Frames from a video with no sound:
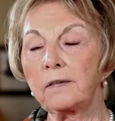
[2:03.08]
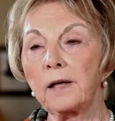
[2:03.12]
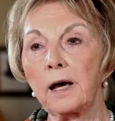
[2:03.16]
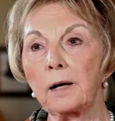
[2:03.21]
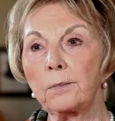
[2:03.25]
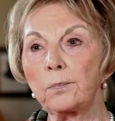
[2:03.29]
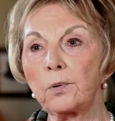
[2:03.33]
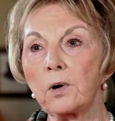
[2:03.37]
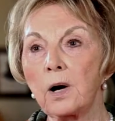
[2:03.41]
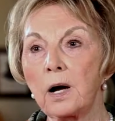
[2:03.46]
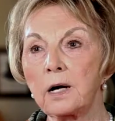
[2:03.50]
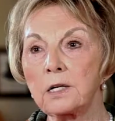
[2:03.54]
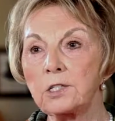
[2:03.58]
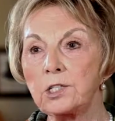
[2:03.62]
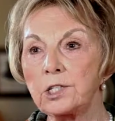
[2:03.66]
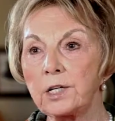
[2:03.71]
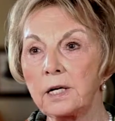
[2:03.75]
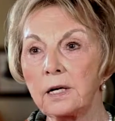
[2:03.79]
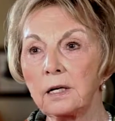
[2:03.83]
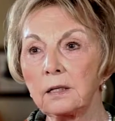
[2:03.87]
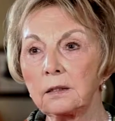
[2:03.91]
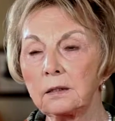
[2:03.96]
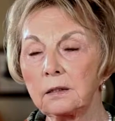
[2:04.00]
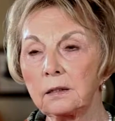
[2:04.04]
that
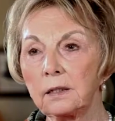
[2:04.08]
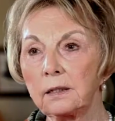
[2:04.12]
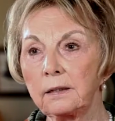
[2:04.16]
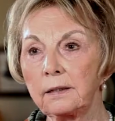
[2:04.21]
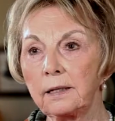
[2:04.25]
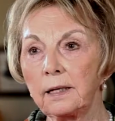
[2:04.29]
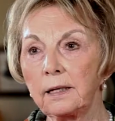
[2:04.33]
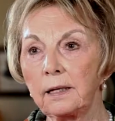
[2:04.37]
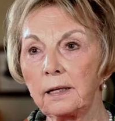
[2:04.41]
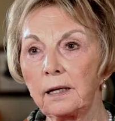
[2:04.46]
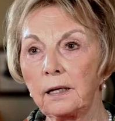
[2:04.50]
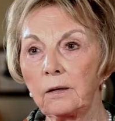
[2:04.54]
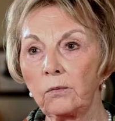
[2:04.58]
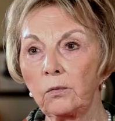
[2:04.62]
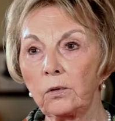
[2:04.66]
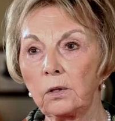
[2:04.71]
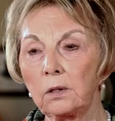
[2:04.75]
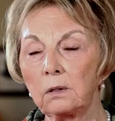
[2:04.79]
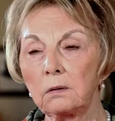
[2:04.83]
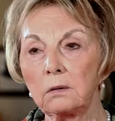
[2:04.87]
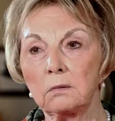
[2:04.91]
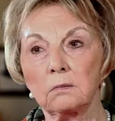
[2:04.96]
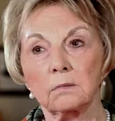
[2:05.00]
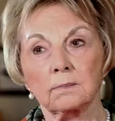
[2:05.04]
project and then he
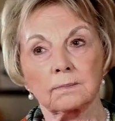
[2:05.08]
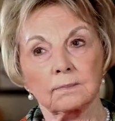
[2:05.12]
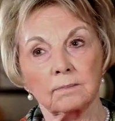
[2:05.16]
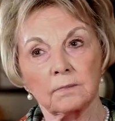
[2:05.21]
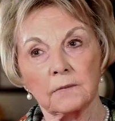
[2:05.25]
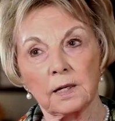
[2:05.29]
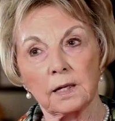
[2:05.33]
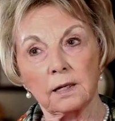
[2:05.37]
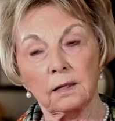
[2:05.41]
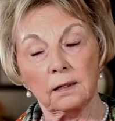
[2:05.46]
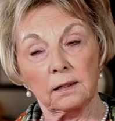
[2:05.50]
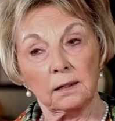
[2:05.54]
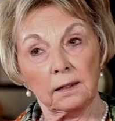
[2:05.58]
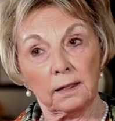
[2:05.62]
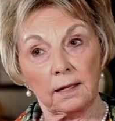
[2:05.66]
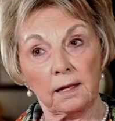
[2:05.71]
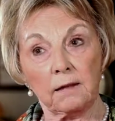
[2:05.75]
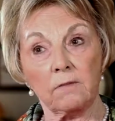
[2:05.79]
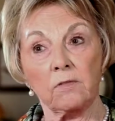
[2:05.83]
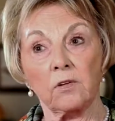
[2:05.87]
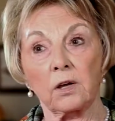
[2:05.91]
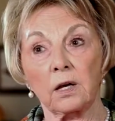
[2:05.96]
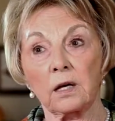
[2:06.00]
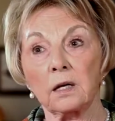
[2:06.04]
would
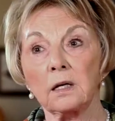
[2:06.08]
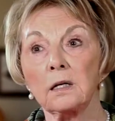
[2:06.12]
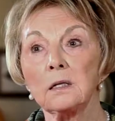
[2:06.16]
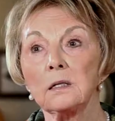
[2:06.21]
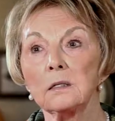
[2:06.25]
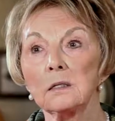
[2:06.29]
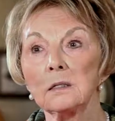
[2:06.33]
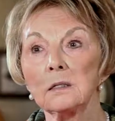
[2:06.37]
leave it